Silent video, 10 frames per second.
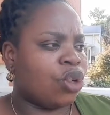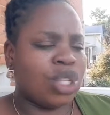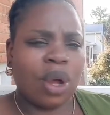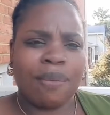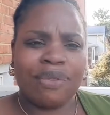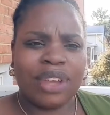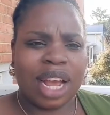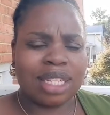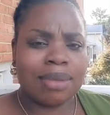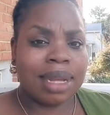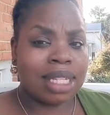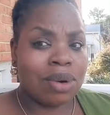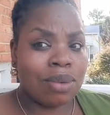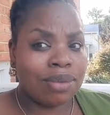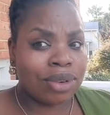do something for you. So I
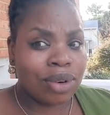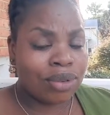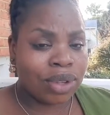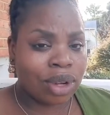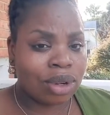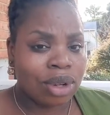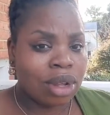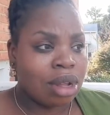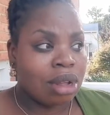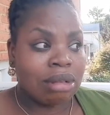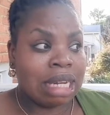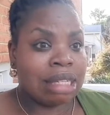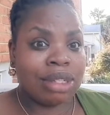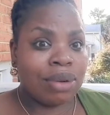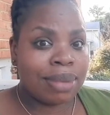say, what I do for you?
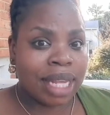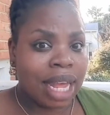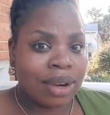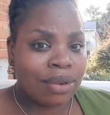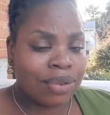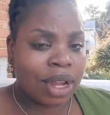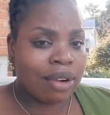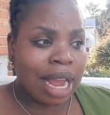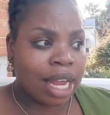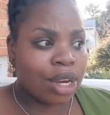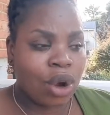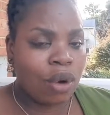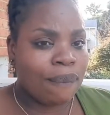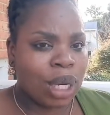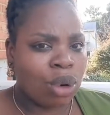There's nothing I can do for you right
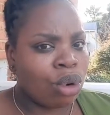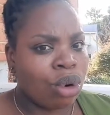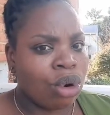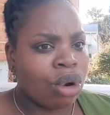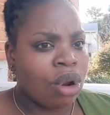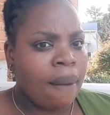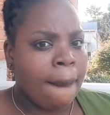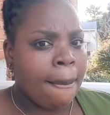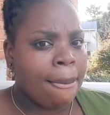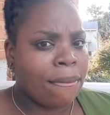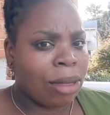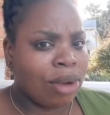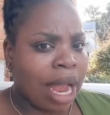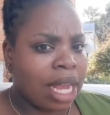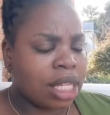now, my law.
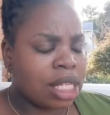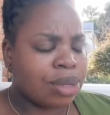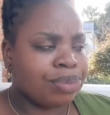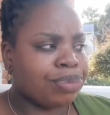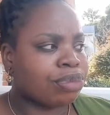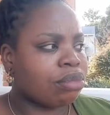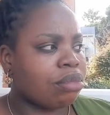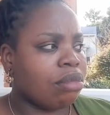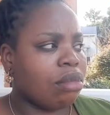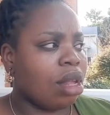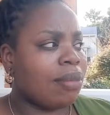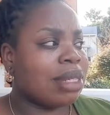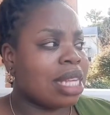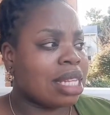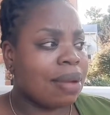Right?
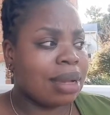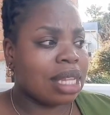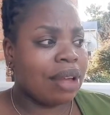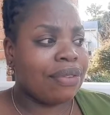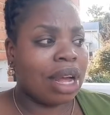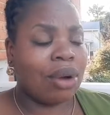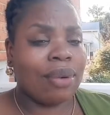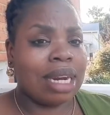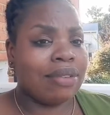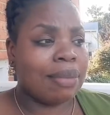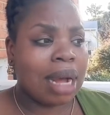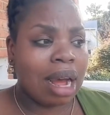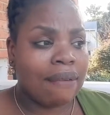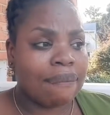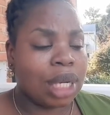I say, I want to have whatever I
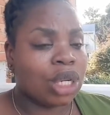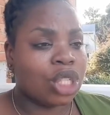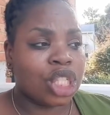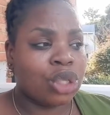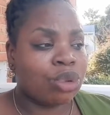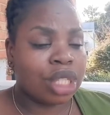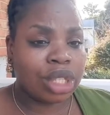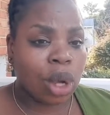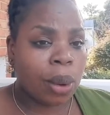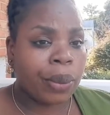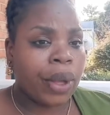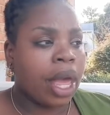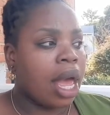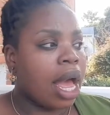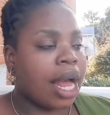have, I just use it up
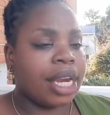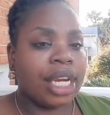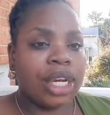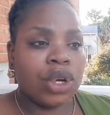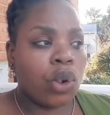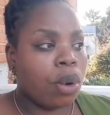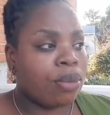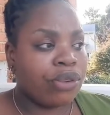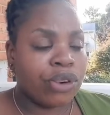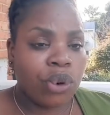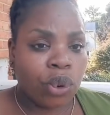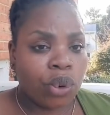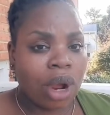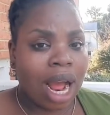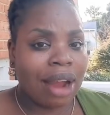and do what I have to
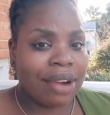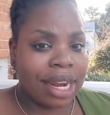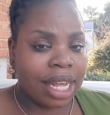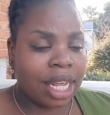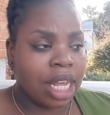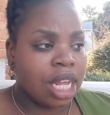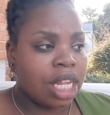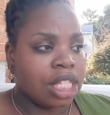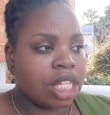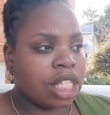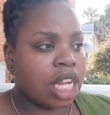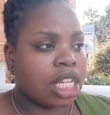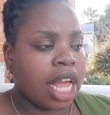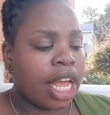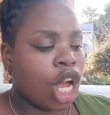do already. So
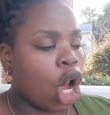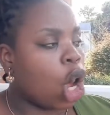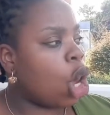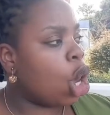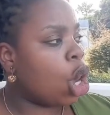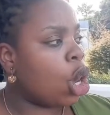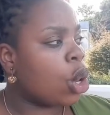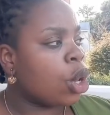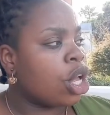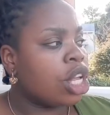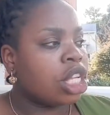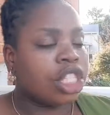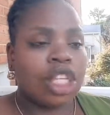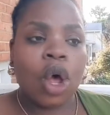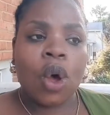she's like, oh,
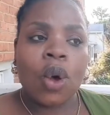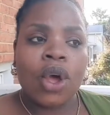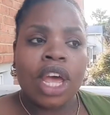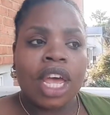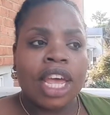so